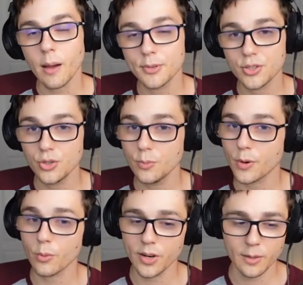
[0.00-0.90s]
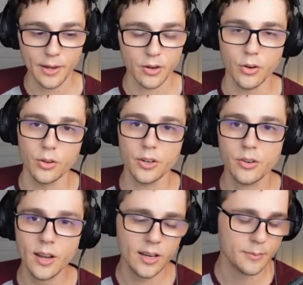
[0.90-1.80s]
I'm super worried about
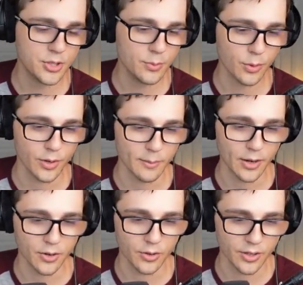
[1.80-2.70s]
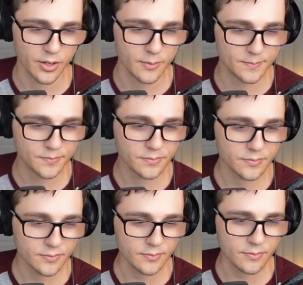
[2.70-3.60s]
Golurk, right? I'm super worried about Golurk.
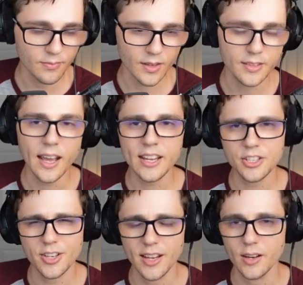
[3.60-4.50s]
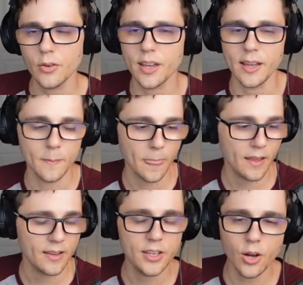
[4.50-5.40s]
Nightshade, okay.
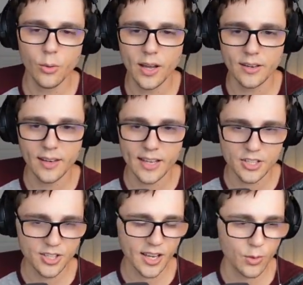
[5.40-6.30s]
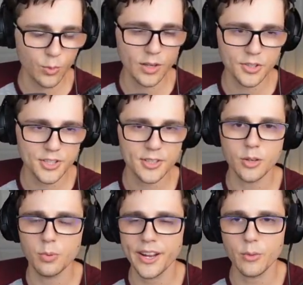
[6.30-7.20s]
You know what? Nightshade will
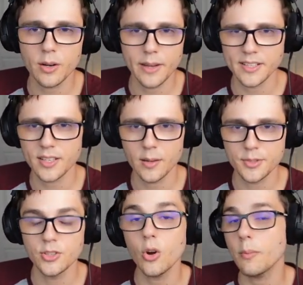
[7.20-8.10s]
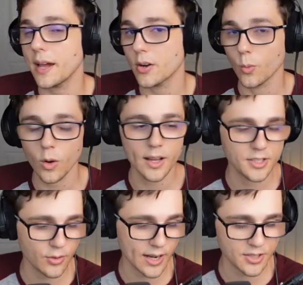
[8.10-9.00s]
still break one of my subs no matter
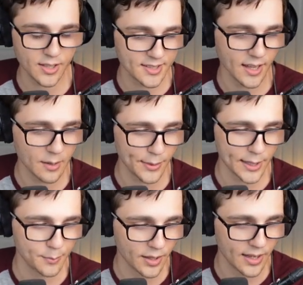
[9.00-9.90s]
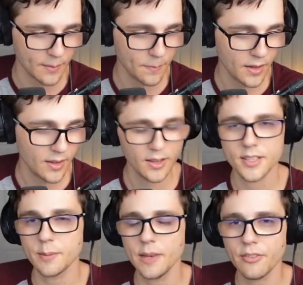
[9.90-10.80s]
what. So actually, it's not a bad play
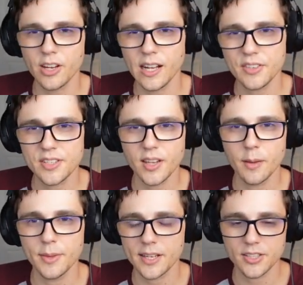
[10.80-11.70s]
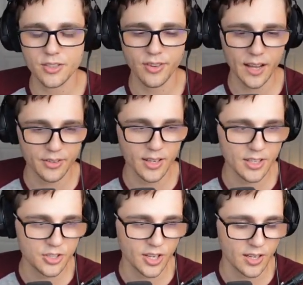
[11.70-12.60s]
because I'm never going to have a sub that can survive a
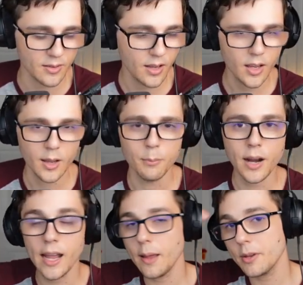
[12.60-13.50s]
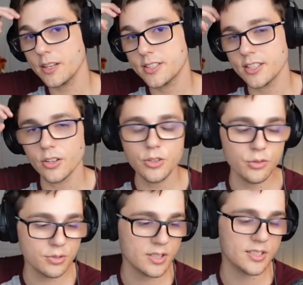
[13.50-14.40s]
Nightshade. But I am going to still
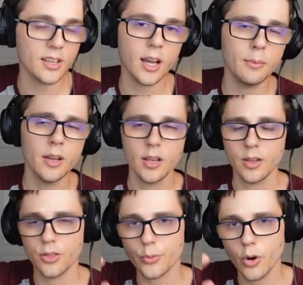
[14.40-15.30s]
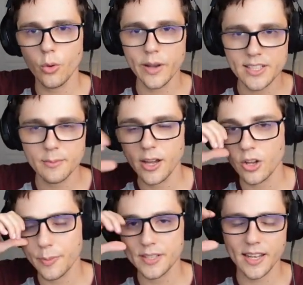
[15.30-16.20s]
use the sub, throw away some
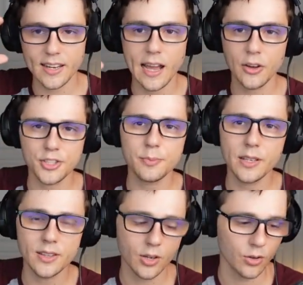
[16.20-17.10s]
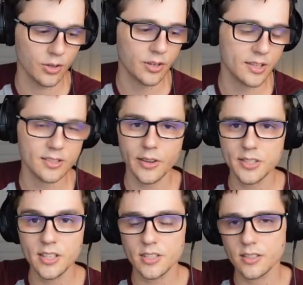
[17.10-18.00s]
health because I can outspeed the Golurk as long
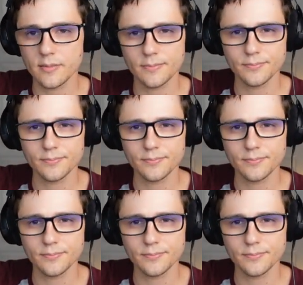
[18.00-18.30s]
as he doesn't